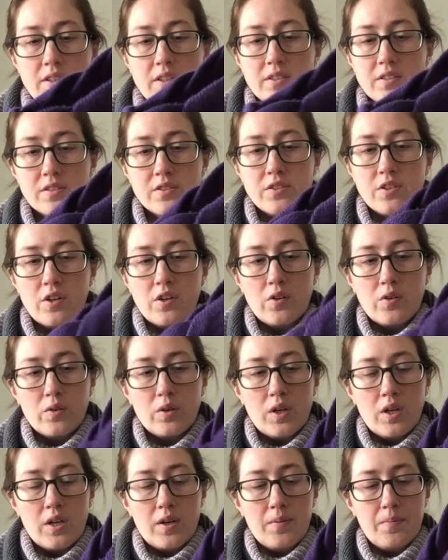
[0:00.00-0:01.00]
So
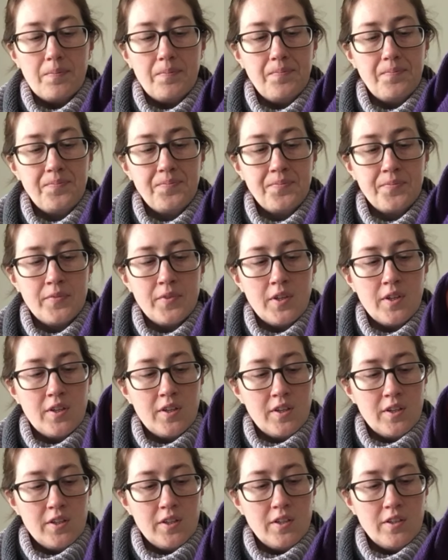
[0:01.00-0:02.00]

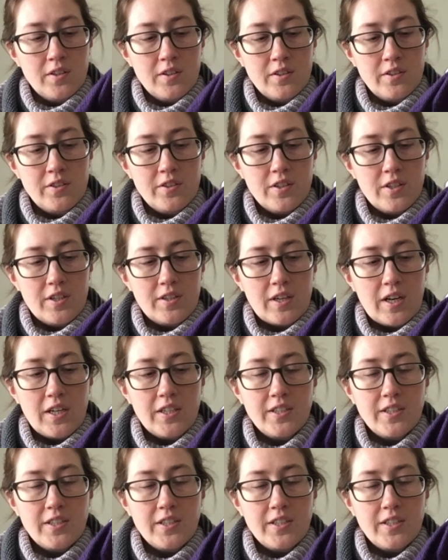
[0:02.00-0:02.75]
I